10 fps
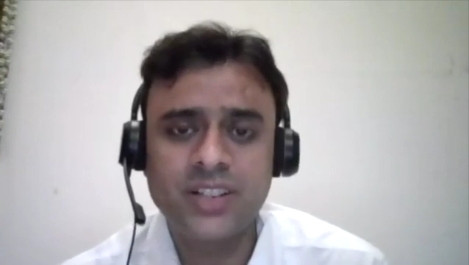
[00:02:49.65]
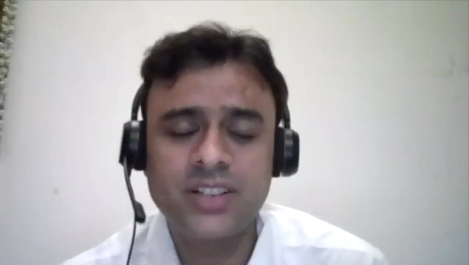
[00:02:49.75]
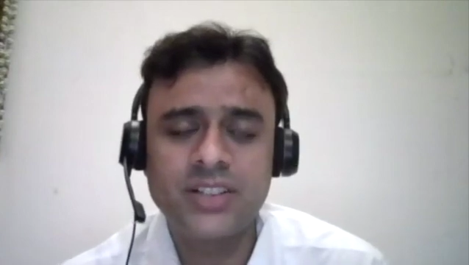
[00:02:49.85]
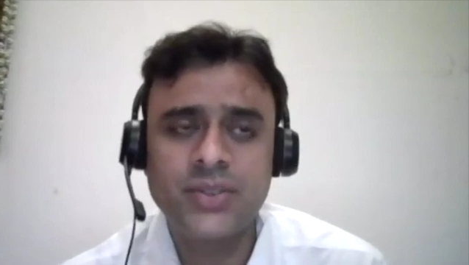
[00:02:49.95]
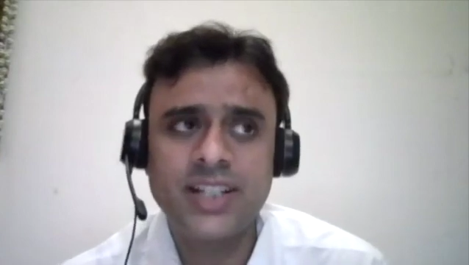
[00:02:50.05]

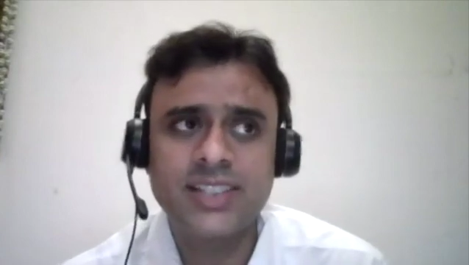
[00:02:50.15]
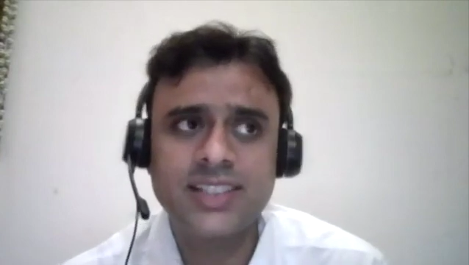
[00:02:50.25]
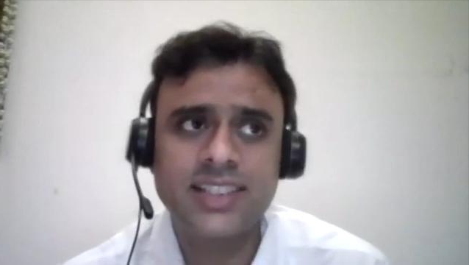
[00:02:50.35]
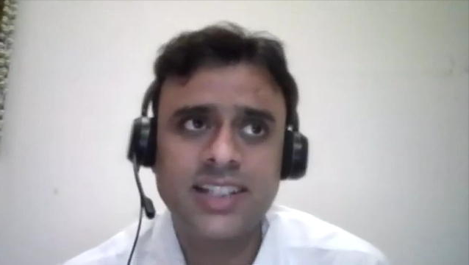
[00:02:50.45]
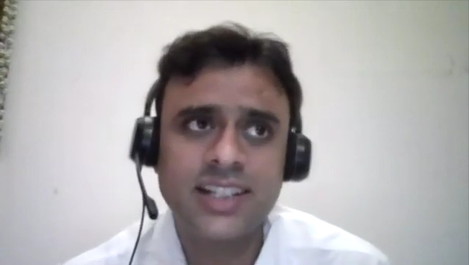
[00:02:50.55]
you can
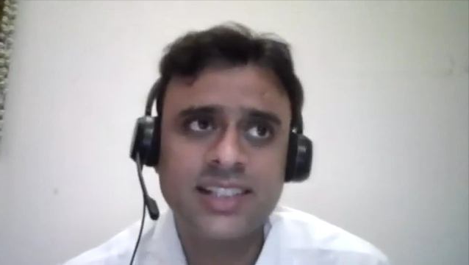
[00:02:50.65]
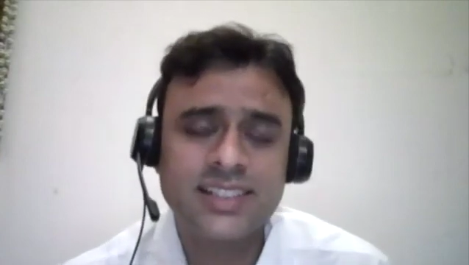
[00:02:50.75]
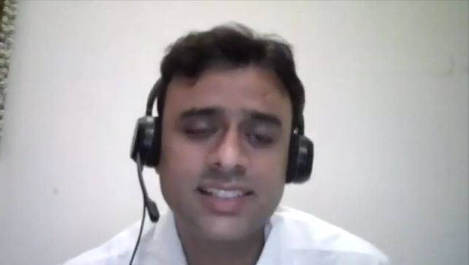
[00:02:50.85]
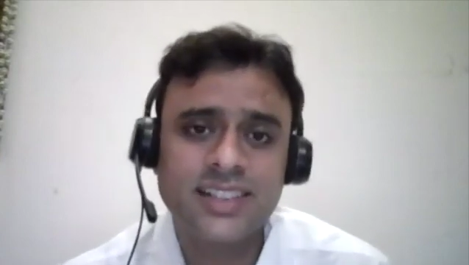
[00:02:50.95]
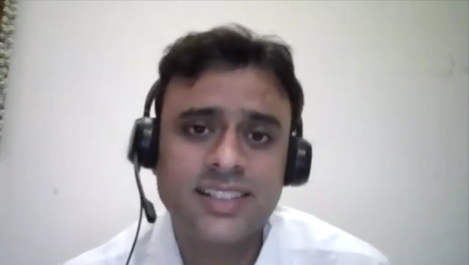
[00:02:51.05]
say that
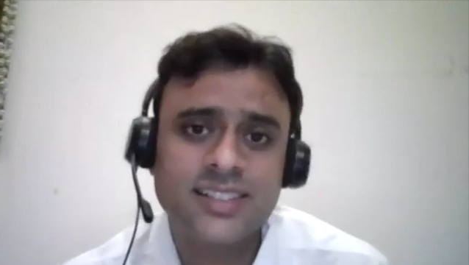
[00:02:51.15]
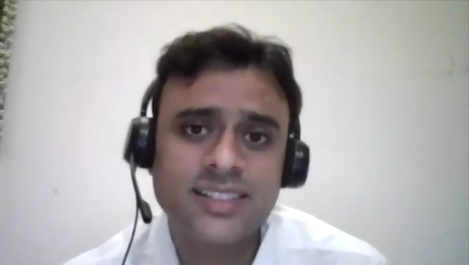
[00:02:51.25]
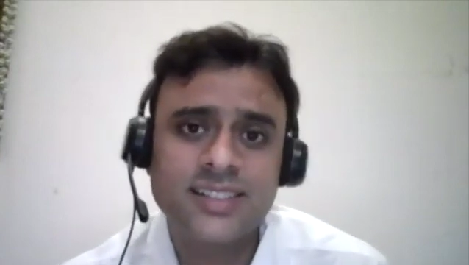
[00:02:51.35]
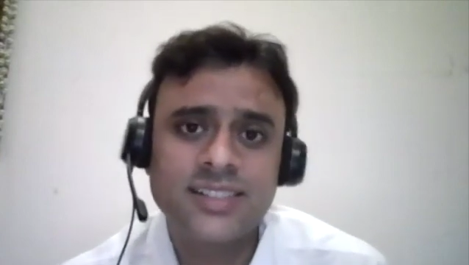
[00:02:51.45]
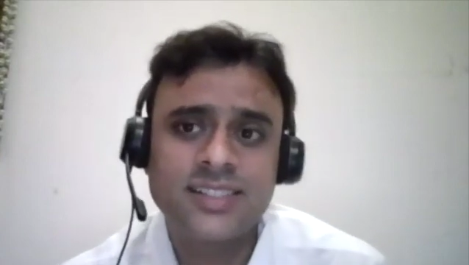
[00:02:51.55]
it's
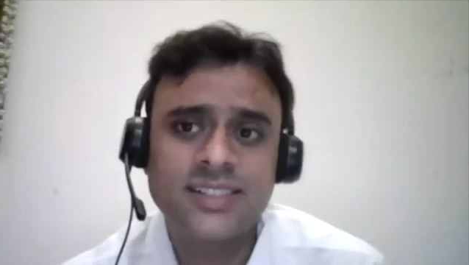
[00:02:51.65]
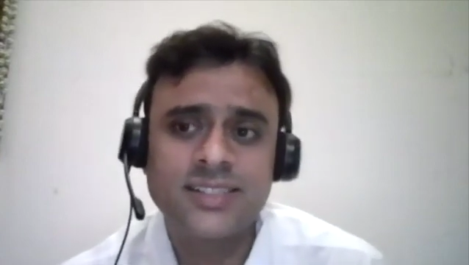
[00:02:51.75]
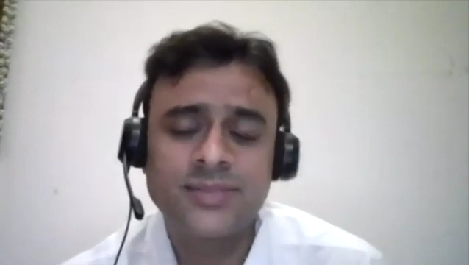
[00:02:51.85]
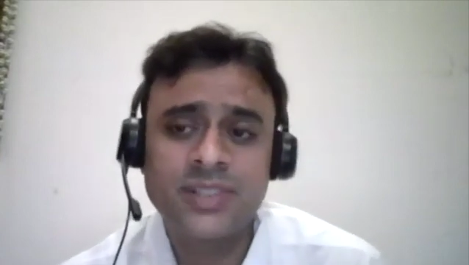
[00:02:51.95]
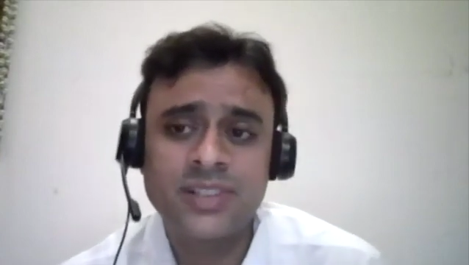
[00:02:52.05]

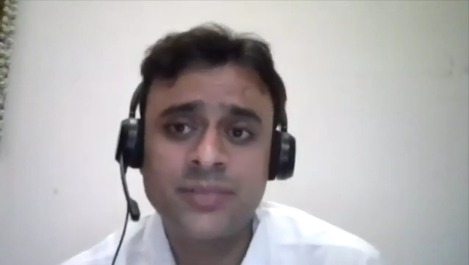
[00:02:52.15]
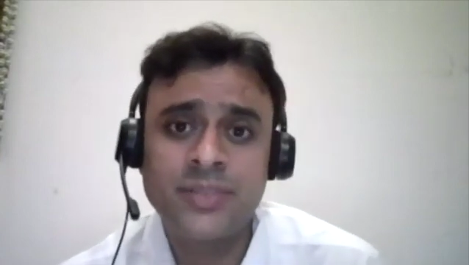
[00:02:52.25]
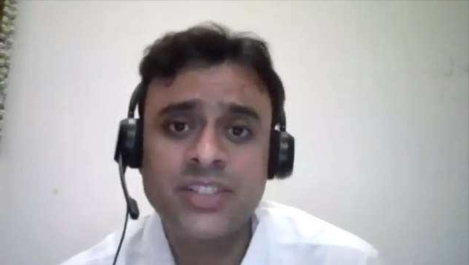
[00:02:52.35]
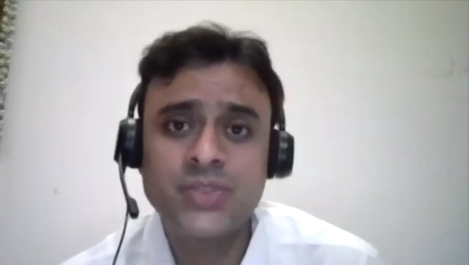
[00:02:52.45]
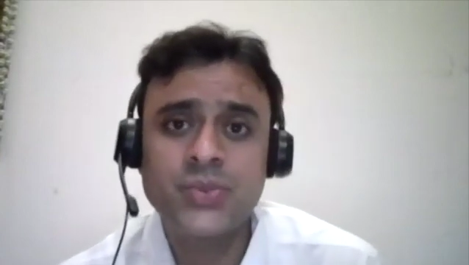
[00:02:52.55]
a
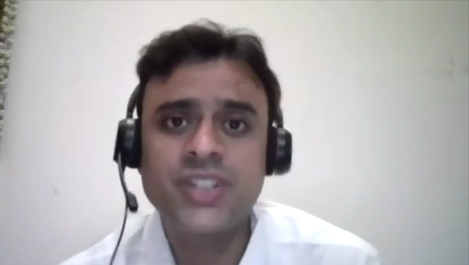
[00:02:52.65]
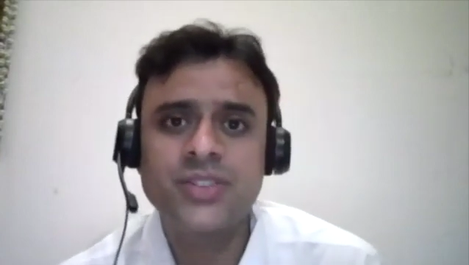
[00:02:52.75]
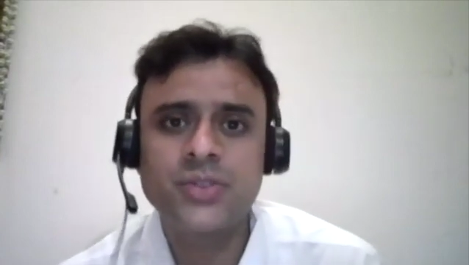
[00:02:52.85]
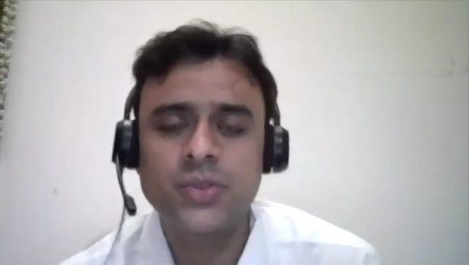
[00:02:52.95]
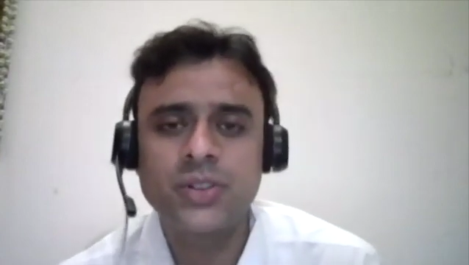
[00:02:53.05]
means to reach
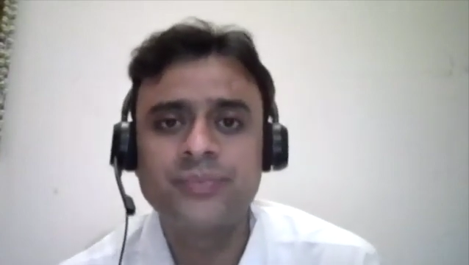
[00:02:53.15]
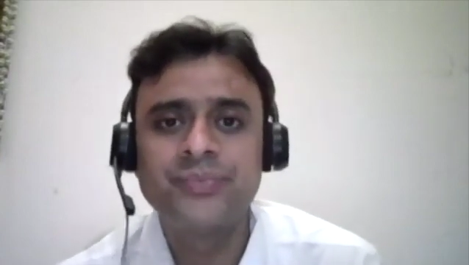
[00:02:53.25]
a goal.